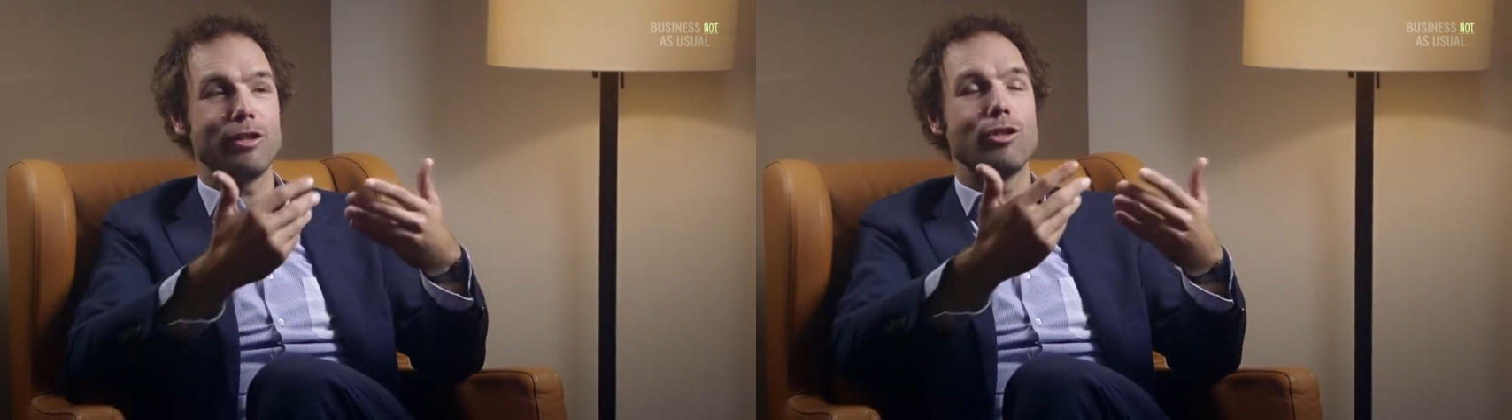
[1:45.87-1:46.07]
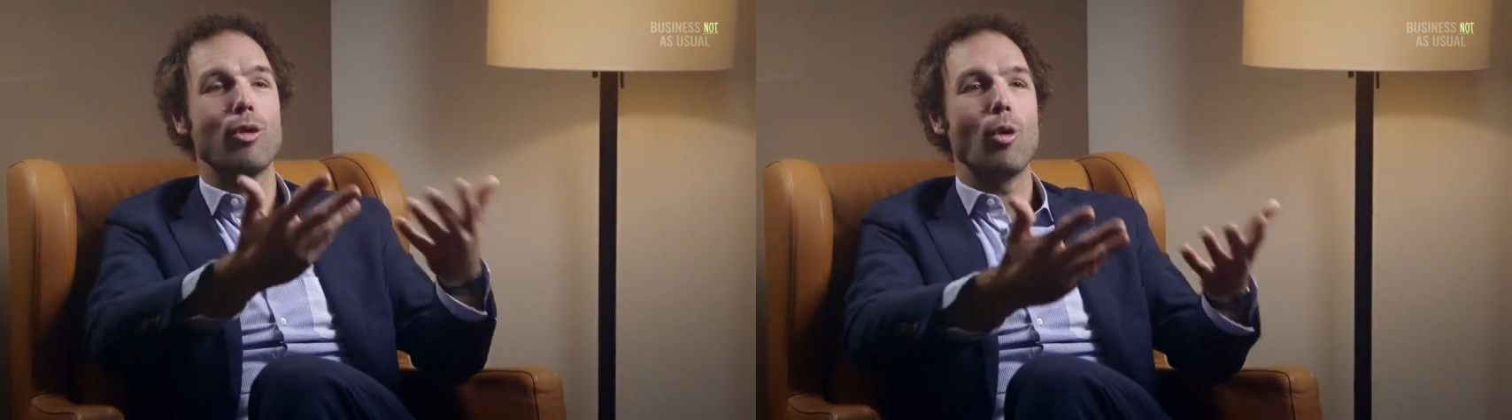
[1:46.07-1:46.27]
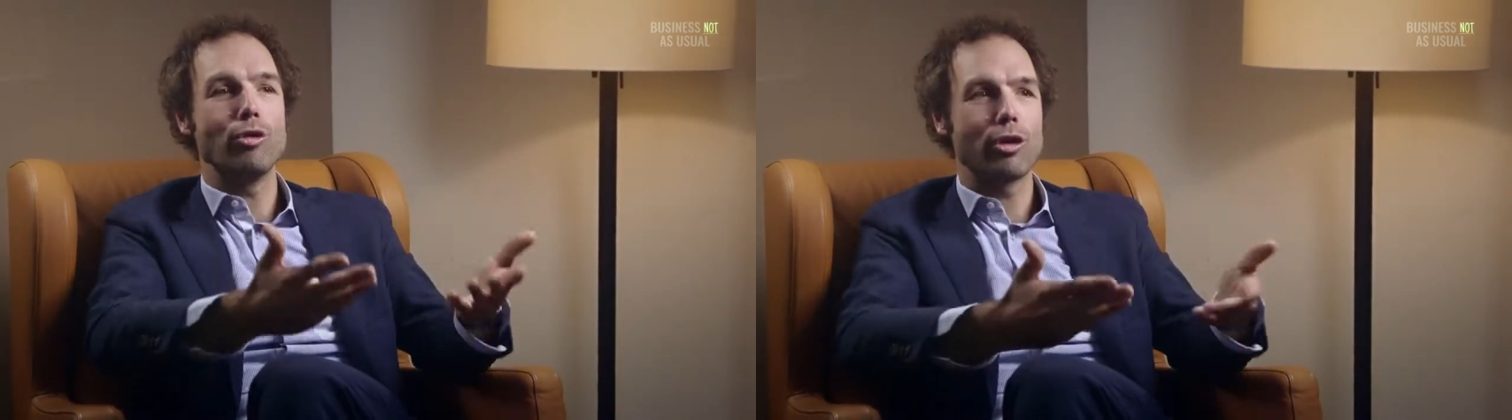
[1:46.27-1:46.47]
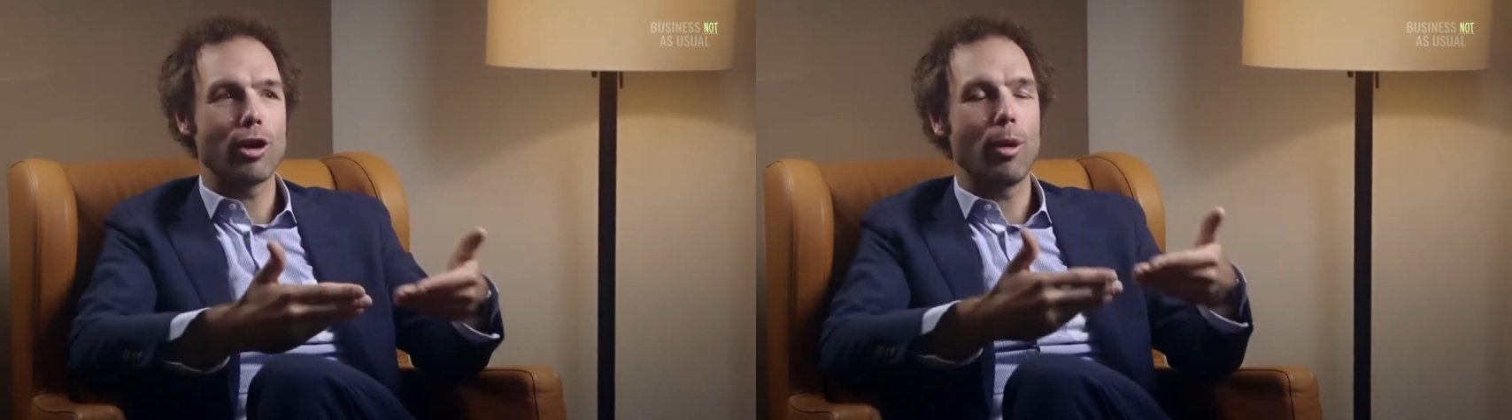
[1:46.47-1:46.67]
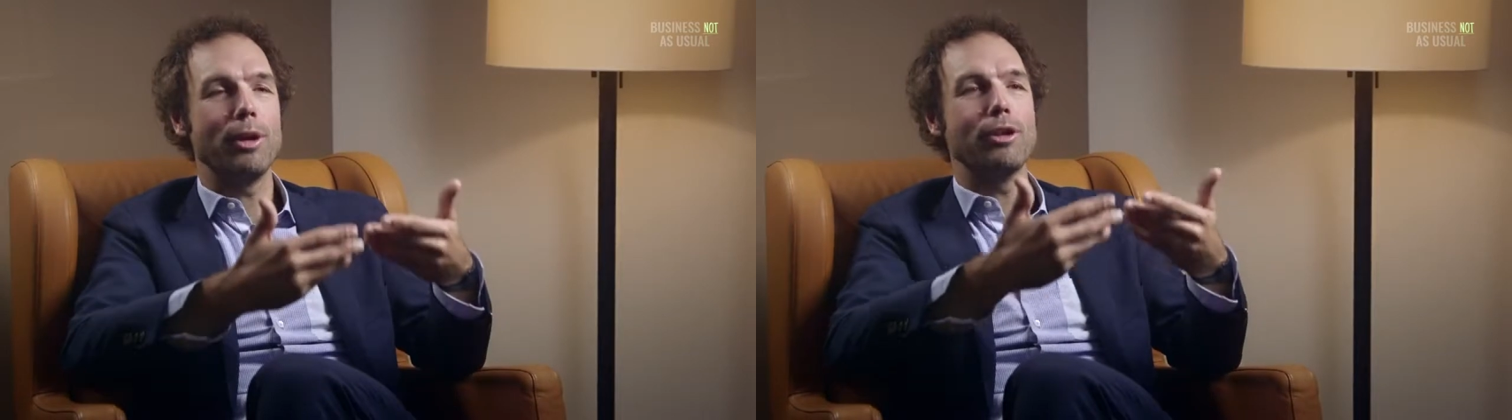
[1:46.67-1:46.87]
the drones are
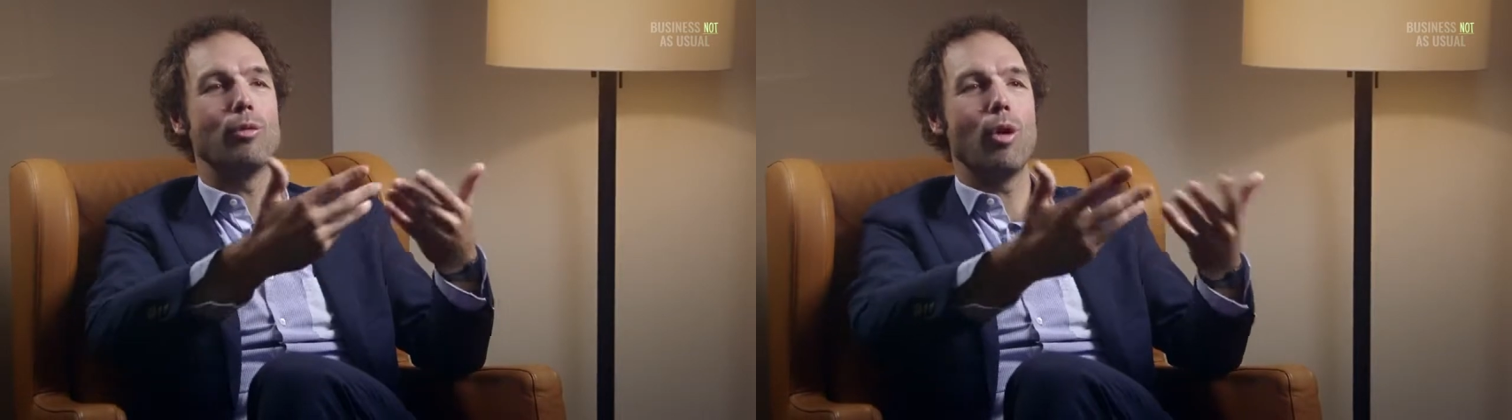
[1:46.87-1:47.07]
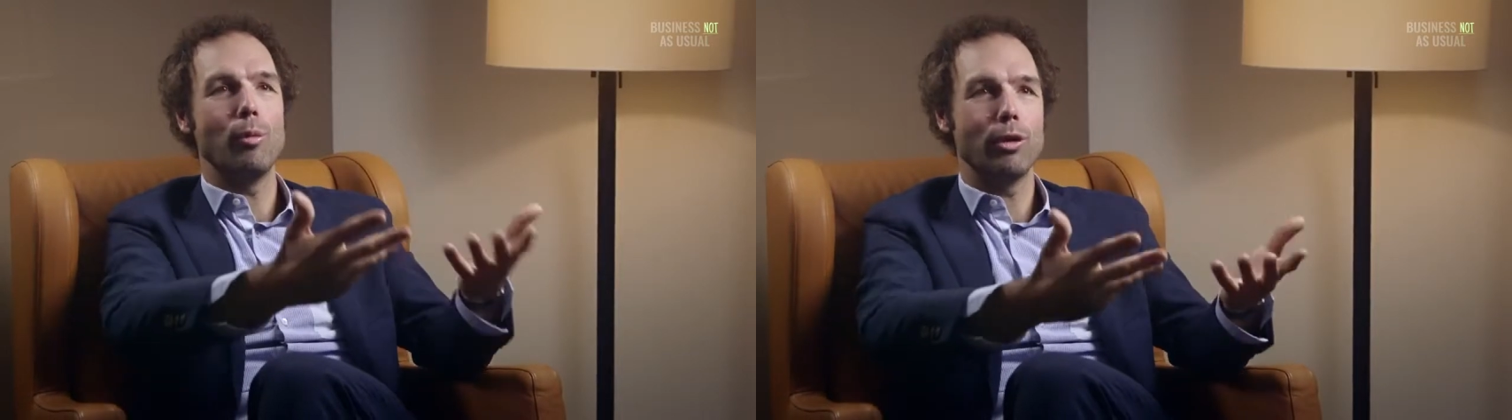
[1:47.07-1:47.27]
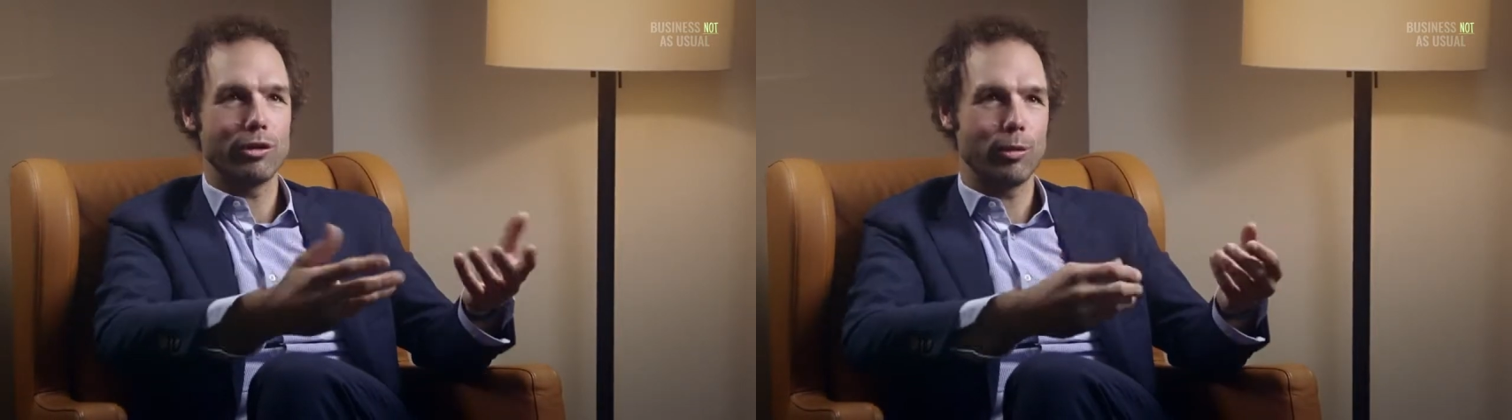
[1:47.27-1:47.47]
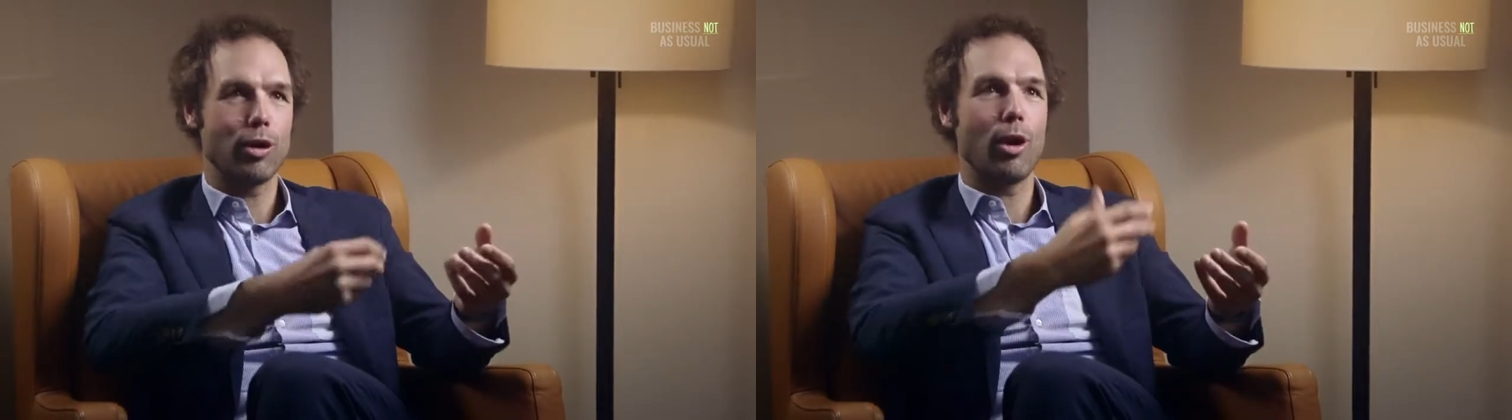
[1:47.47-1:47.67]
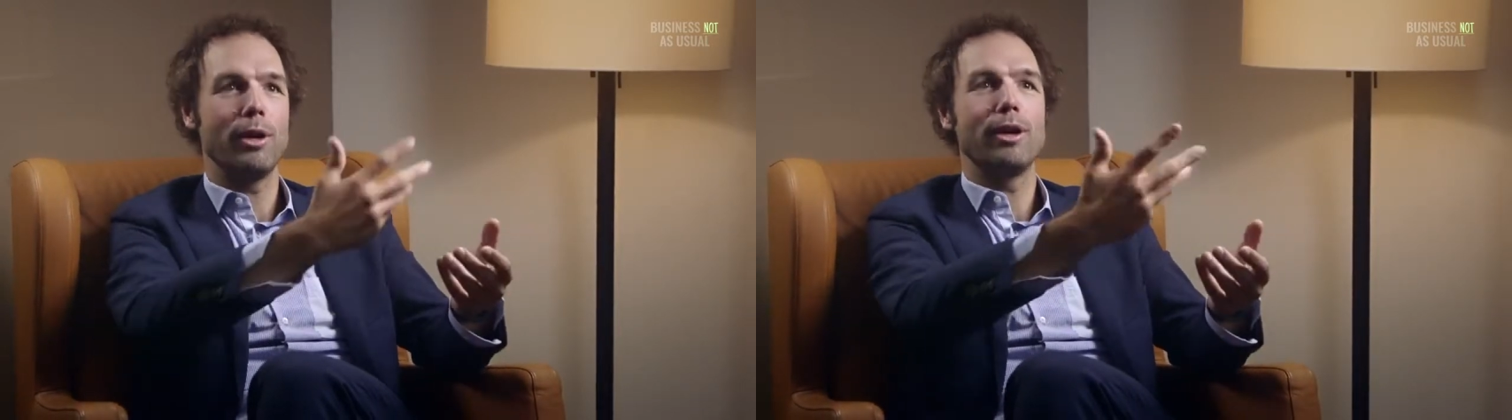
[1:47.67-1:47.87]
coming, the robots are
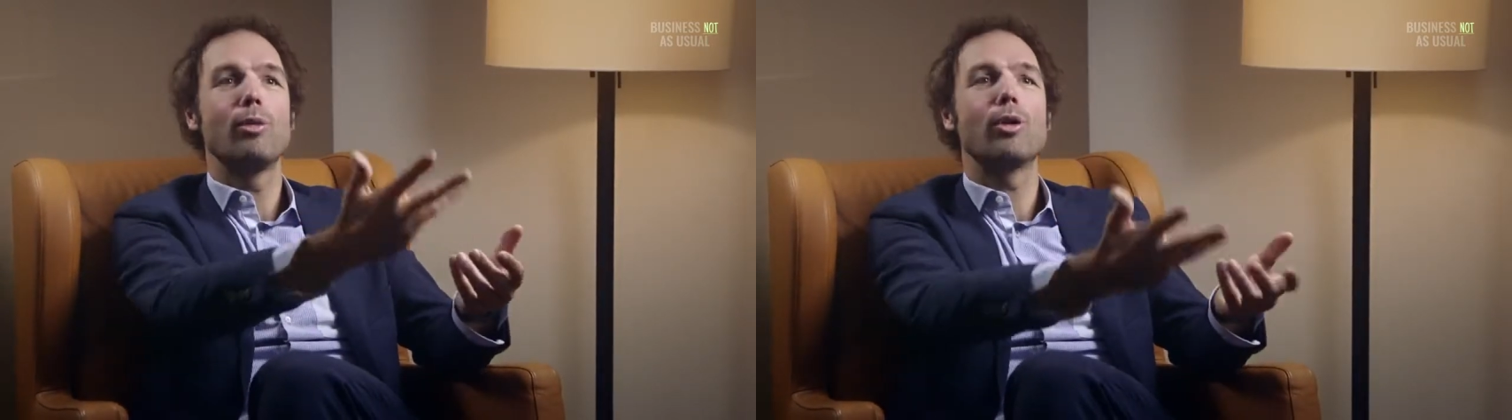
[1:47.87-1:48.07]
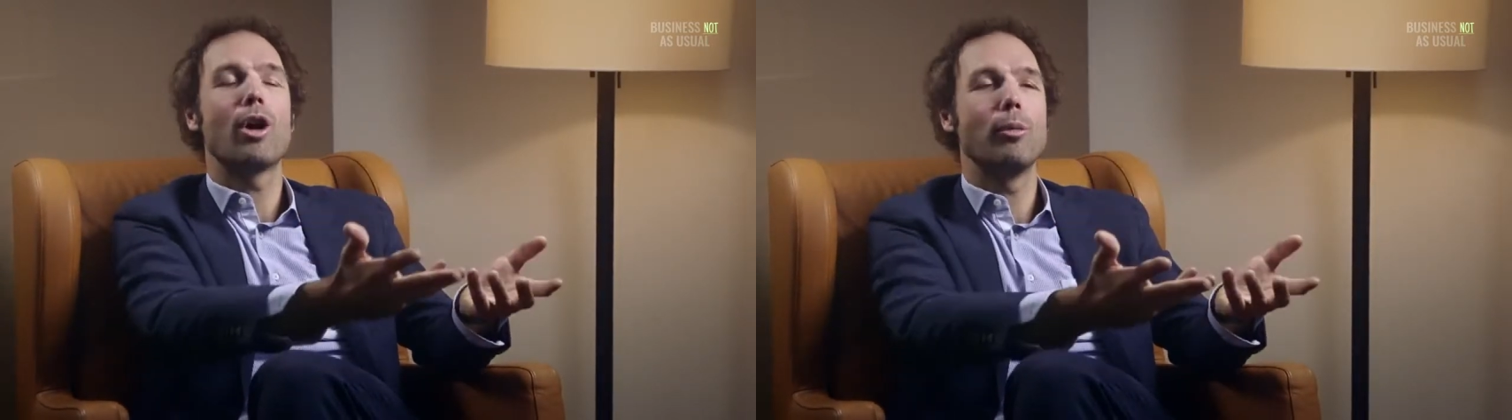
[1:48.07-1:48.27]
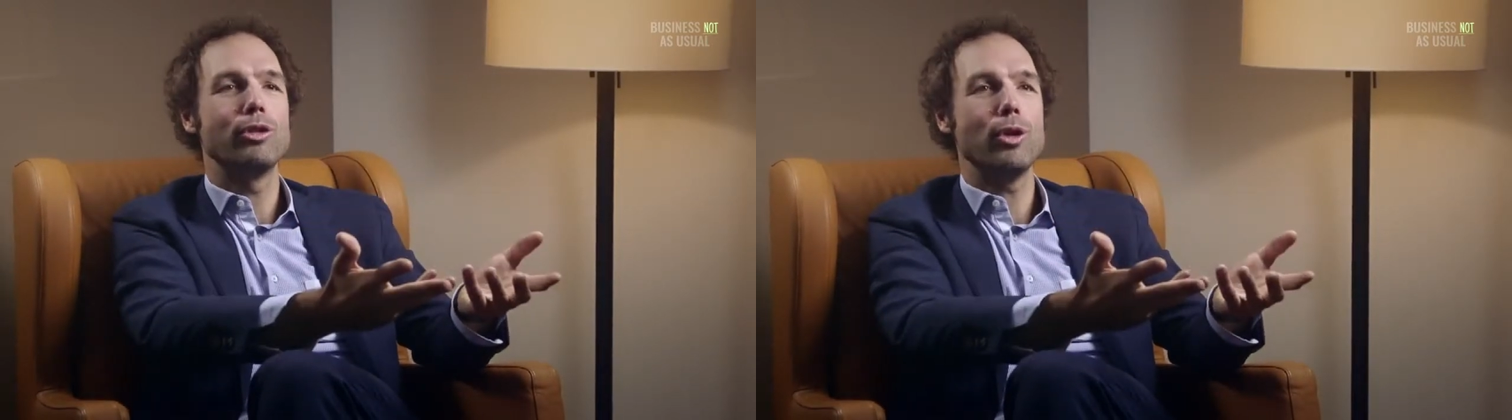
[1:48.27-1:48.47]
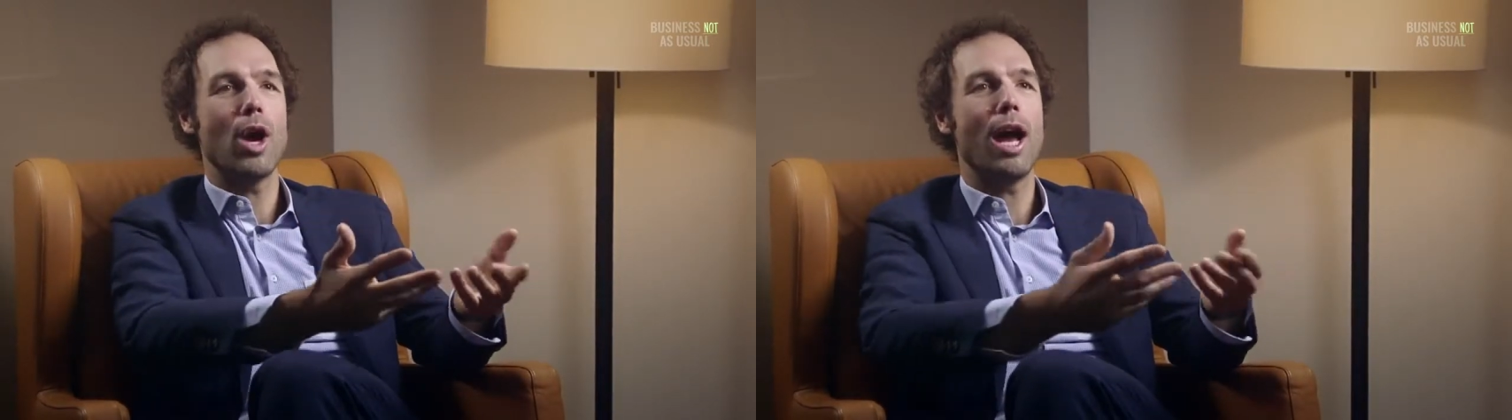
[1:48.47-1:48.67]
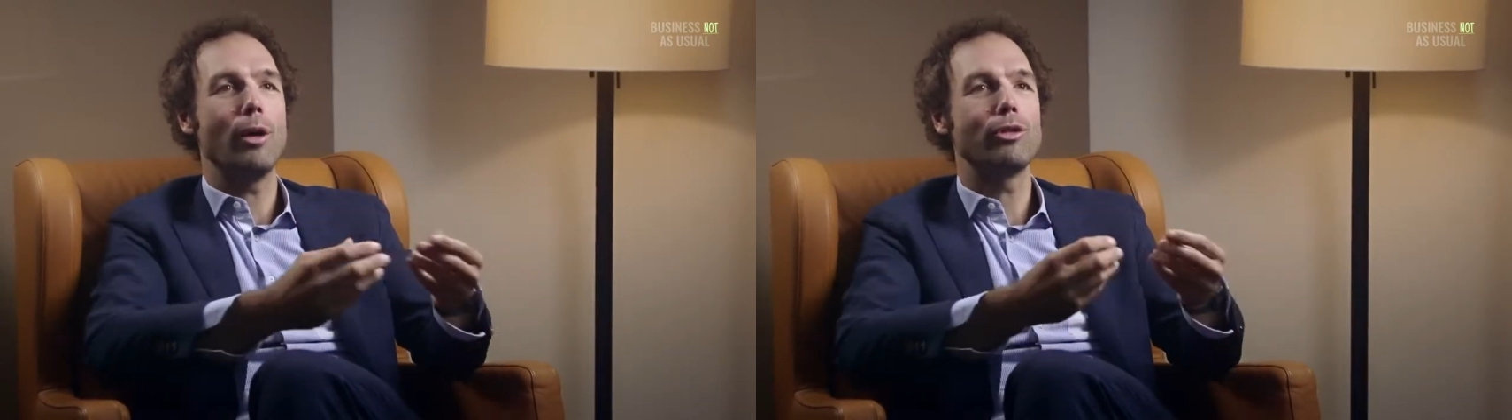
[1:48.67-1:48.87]
coming, who will come to
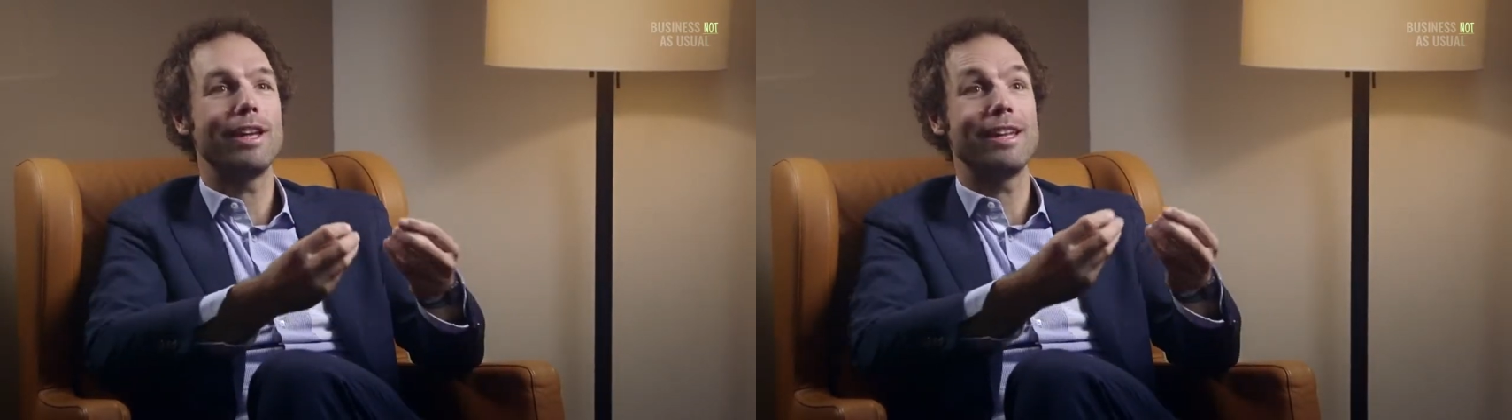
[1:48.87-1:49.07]
your house,